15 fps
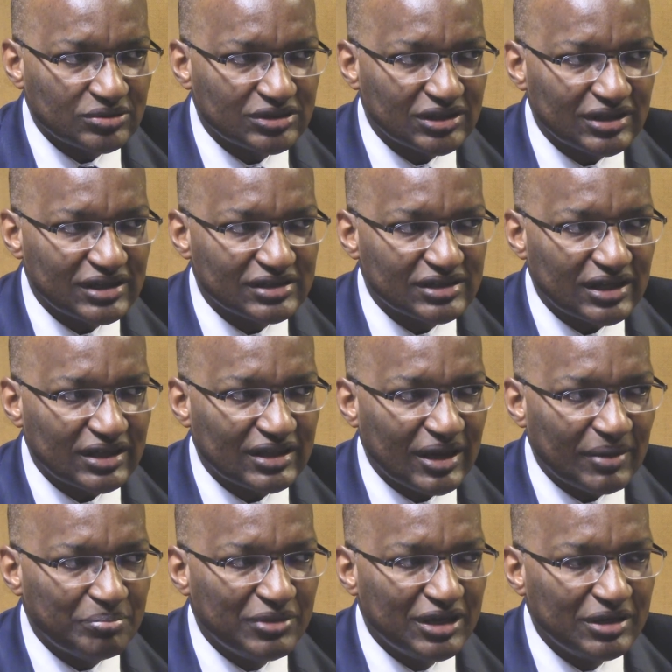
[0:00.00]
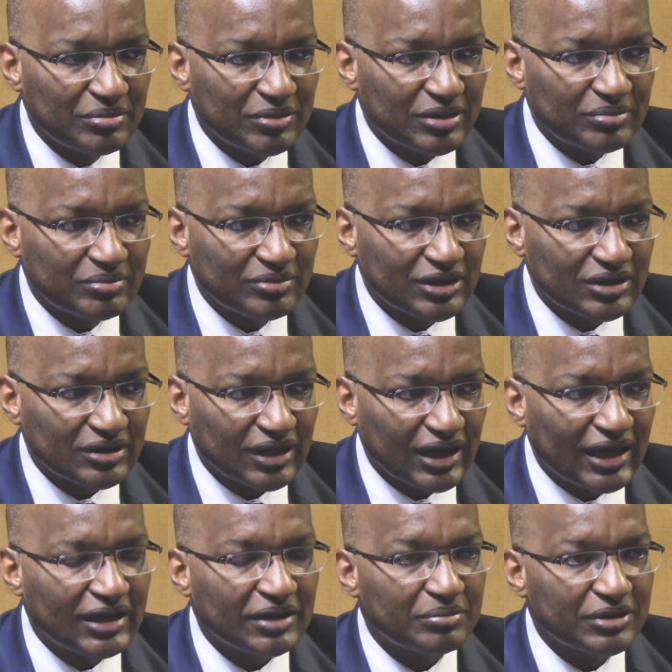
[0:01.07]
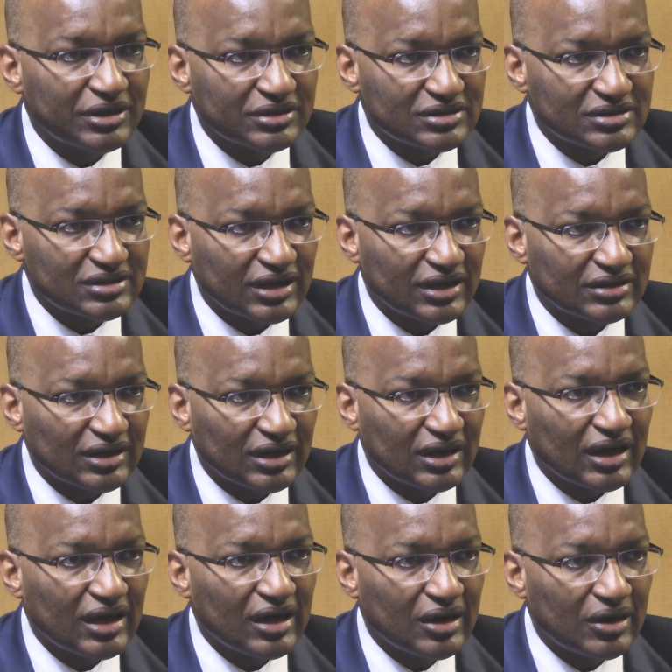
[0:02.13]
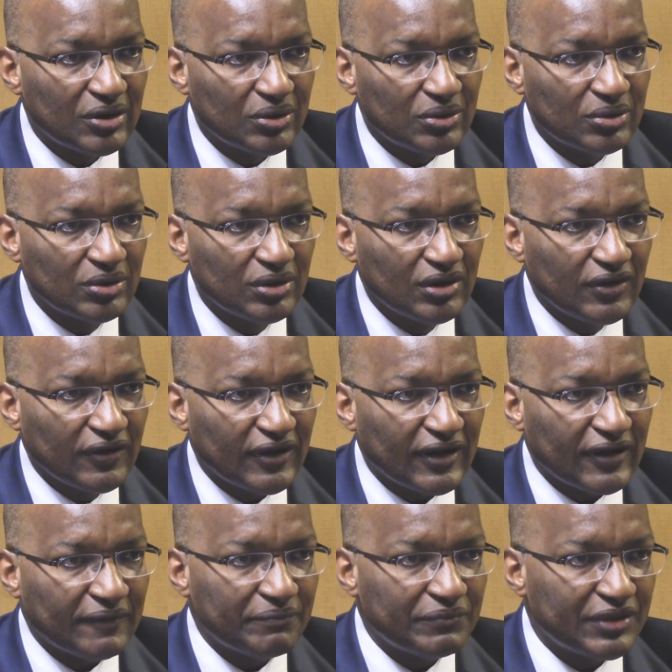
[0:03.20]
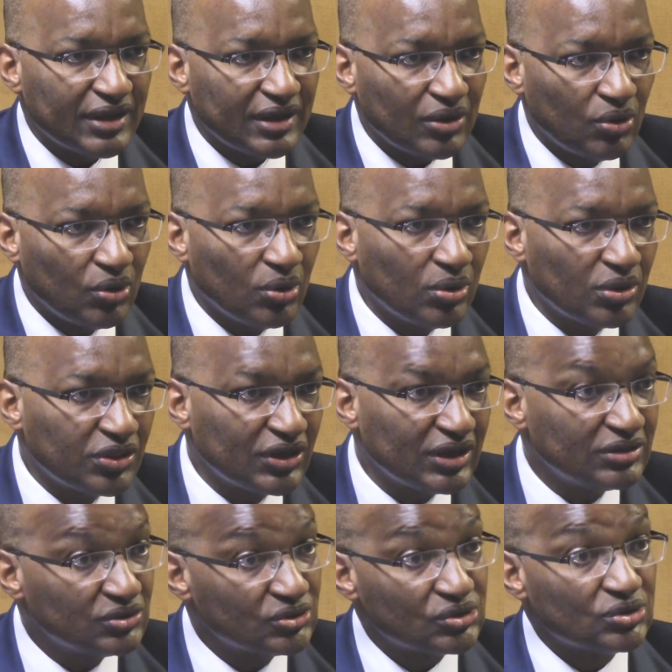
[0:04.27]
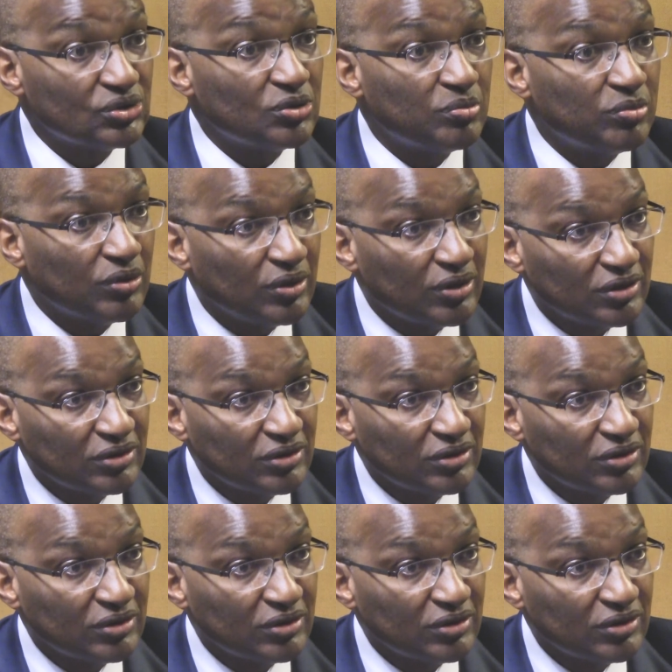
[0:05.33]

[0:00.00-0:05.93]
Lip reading: say there are minimum elements that allow the whole thing to snowball.